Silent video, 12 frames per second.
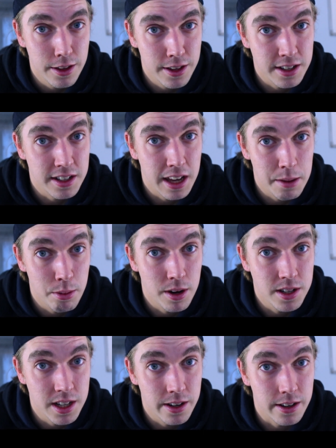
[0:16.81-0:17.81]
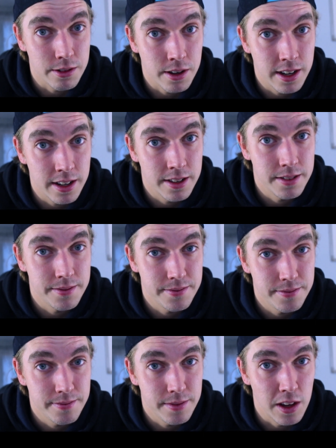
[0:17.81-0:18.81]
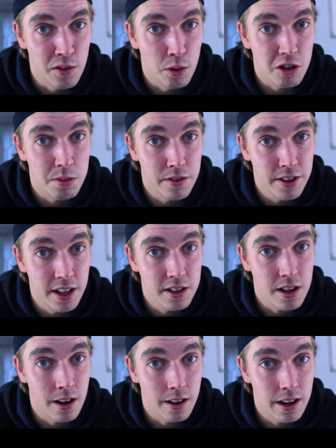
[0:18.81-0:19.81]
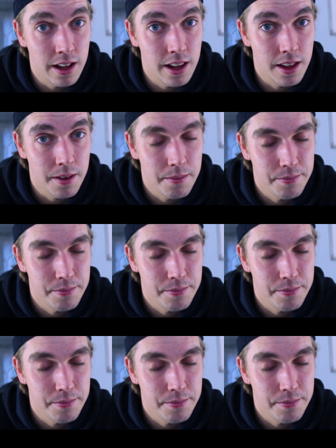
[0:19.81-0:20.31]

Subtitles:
Things are getting pretty serious right now. You've watched my videos a lot lately.